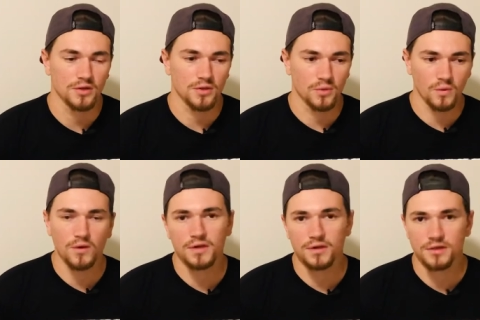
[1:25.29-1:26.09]
the
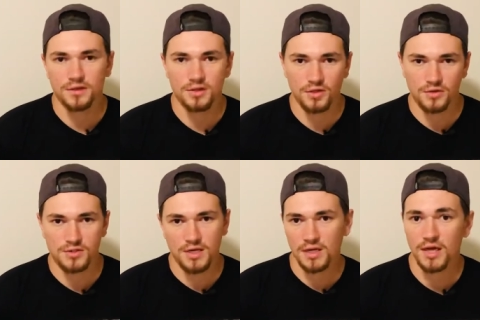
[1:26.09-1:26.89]
one you know
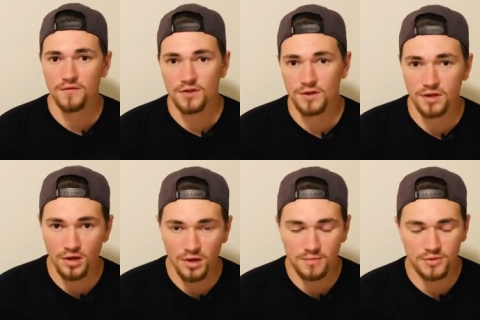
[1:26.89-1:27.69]
setting everything
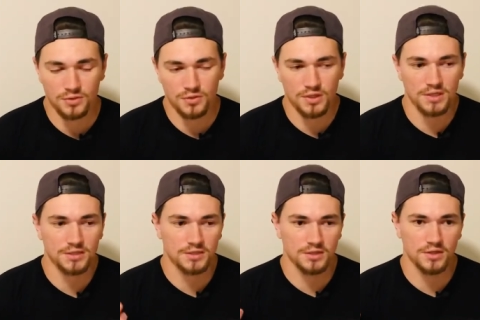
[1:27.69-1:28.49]
up so you need
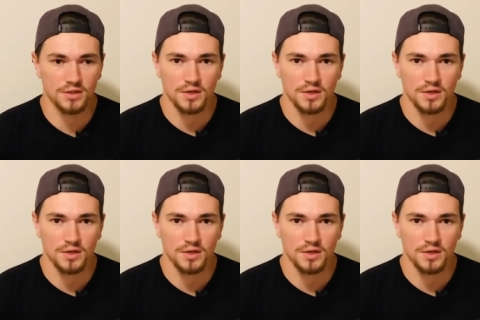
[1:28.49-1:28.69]
to